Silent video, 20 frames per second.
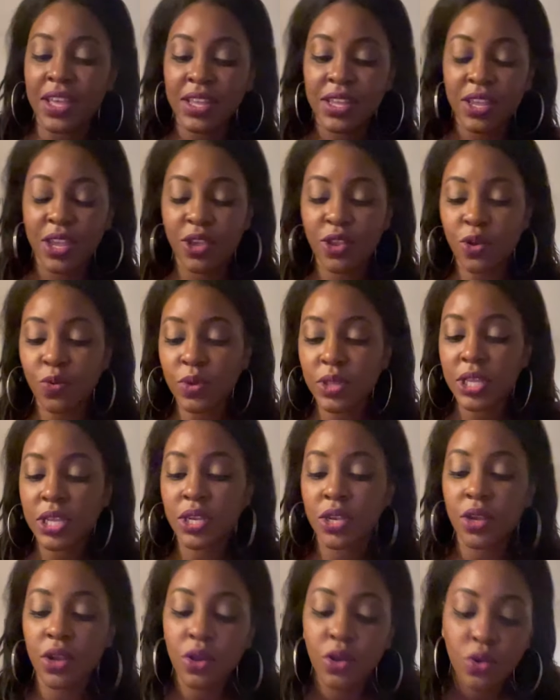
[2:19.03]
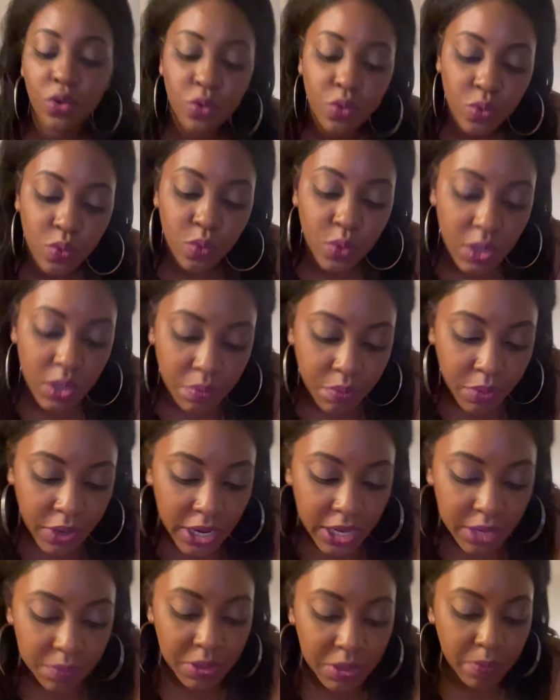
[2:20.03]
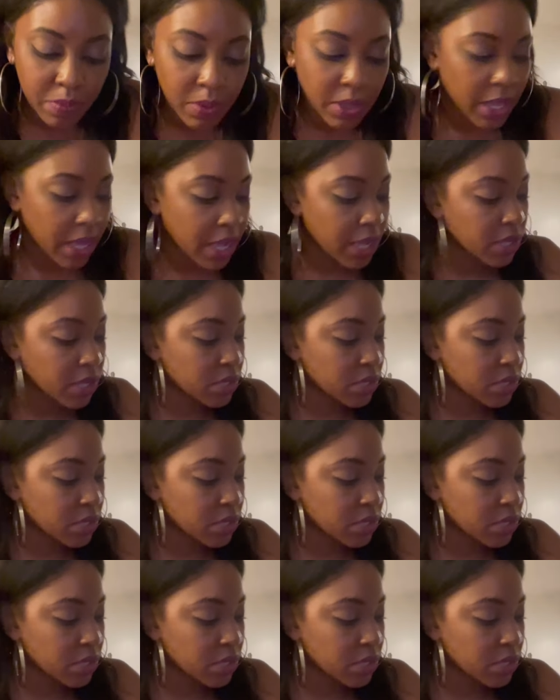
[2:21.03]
You don't really know what brand people like,